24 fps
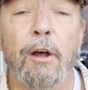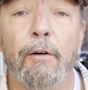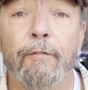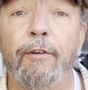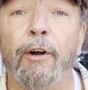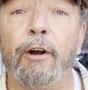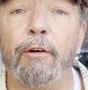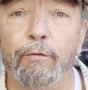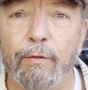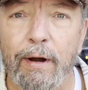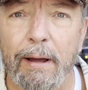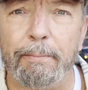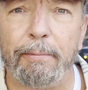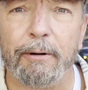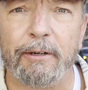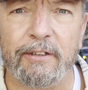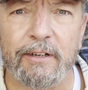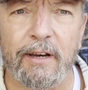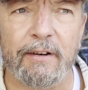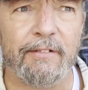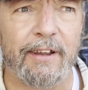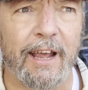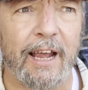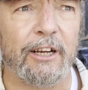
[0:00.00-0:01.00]
for
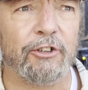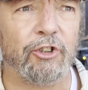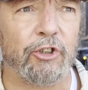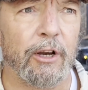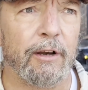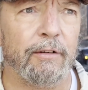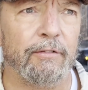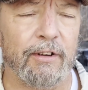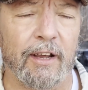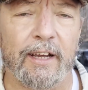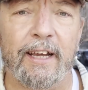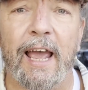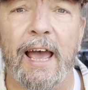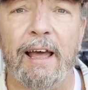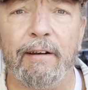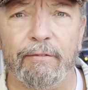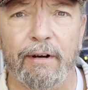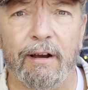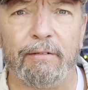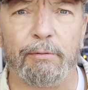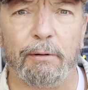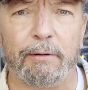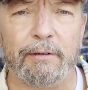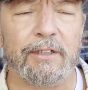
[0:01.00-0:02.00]
representation, to get
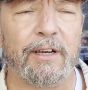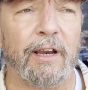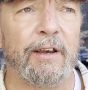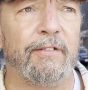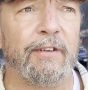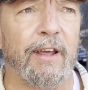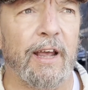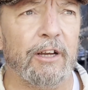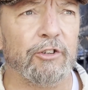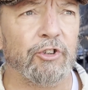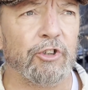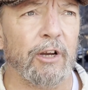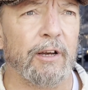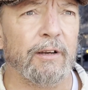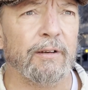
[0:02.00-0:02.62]
representation,